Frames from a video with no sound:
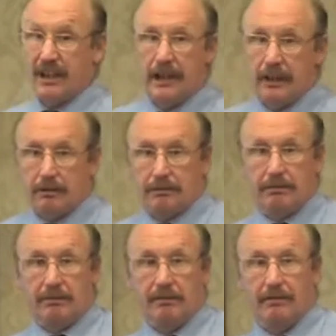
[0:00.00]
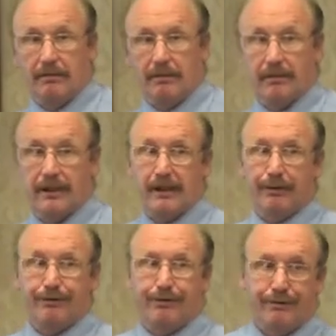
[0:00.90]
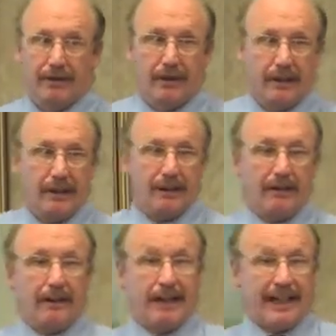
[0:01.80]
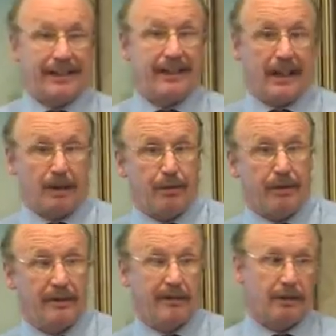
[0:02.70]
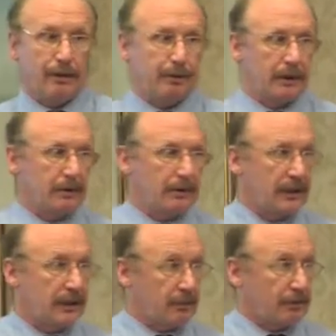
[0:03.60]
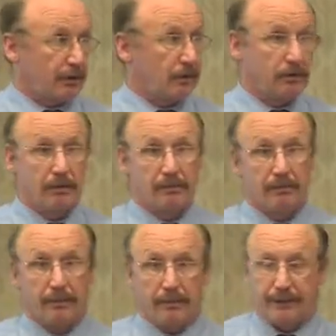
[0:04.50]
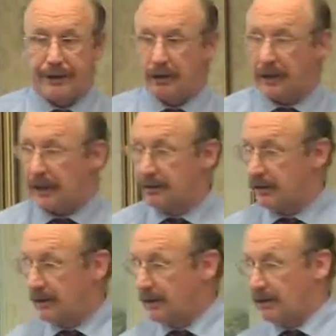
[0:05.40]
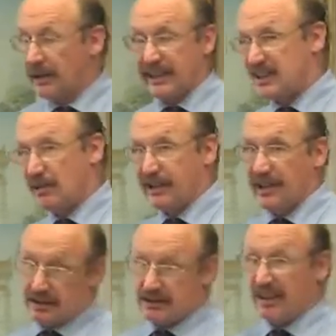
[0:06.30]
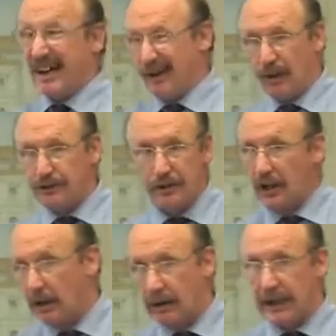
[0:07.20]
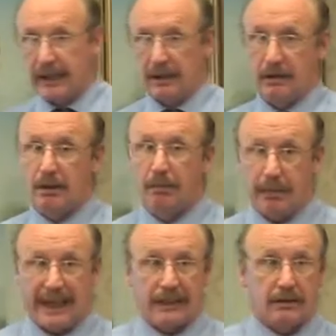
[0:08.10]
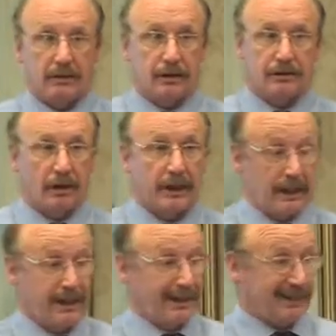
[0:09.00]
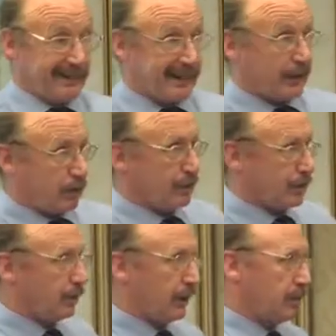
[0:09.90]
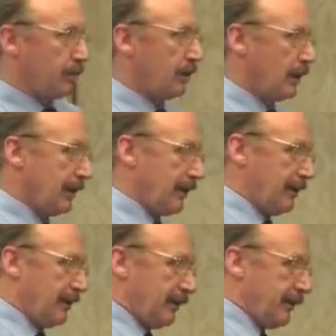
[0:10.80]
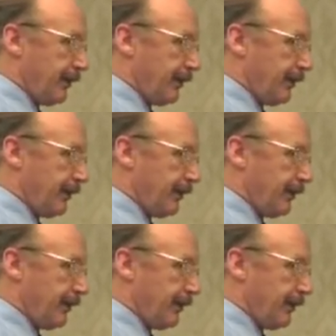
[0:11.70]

But it's illegal. And if anything happened, the hospital is in deep trouble for doing it. And it's something that's an ongoing battle to try and get across to people